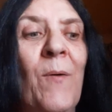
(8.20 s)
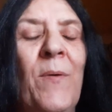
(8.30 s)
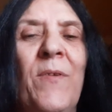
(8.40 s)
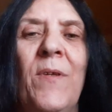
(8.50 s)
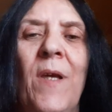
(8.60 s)

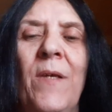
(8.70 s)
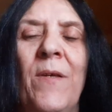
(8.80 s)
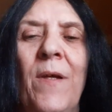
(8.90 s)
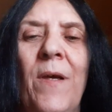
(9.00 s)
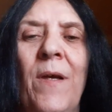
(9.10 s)
What's the date
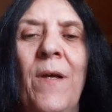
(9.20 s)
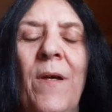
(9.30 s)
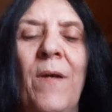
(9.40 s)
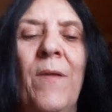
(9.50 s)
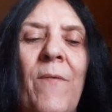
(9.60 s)
today?
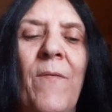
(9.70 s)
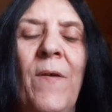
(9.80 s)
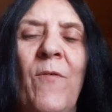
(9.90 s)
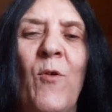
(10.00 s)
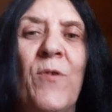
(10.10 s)
The
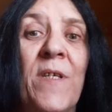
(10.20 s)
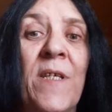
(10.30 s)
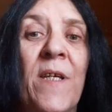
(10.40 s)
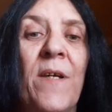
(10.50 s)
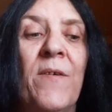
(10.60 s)
5th or the
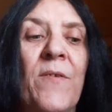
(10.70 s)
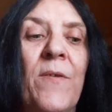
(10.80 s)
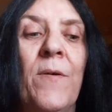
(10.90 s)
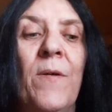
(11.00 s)
6th?